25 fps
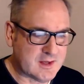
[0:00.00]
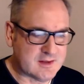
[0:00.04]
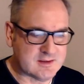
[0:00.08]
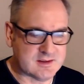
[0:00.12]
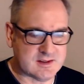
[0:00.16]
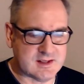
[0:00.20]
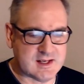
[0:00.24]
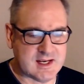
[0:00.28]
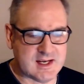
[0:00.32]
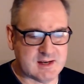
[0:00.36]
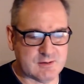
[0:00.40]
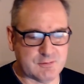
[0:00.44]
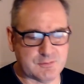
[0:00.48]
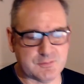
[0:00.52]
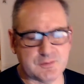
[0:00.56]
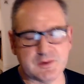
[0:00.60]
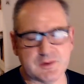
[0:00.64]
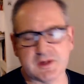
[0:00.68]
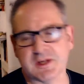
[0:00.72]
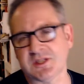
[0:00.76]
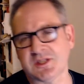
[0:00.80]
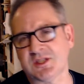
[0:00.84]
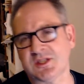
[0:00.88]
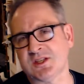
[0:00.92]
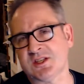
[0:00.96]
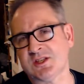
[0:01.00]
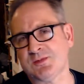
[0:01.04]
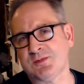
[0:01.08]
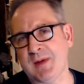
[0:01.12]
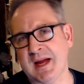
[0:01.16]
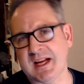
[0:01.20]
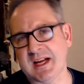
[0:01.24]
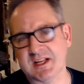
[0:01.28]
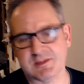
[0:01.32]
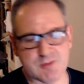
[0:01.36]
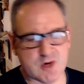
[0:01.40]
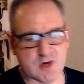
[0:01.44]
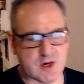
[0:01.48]
that he first
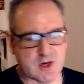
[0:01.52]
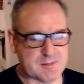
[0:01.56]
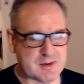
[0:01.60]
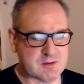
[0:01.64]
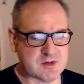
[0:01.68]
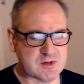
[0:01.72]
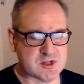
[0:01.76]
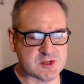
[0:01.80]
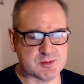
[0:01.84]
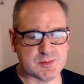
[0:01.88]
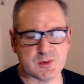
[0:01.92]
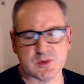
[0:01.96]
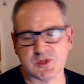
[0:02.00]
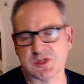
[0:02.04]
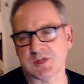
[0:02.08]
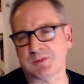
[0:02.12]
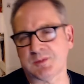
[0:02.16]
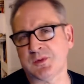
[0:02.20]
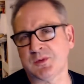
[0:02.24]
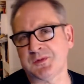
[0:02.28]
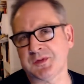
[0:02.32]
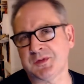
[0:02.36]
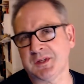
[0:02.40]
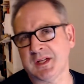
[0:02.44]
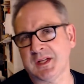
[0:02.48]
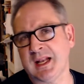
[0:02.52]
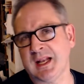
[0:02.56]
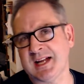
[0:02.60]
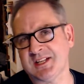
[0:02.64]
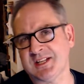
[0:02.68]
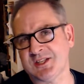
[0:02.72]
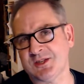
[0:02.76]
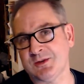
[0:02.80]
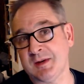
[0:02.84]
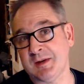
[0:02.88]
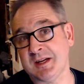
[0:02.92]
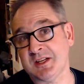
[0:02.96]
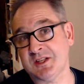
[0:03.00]
suspects might be responsible for the
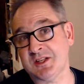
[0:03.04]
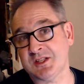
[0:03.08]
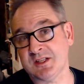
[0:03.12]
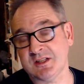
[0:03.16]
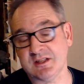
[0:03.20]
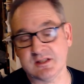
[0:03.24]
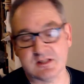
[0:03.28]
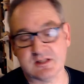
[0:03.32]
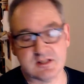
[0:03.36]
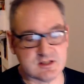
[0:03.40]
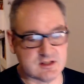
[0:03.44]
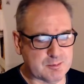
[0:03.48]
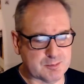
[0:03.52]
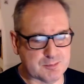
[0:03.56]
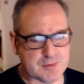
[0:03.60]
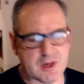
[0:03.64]
latter incident,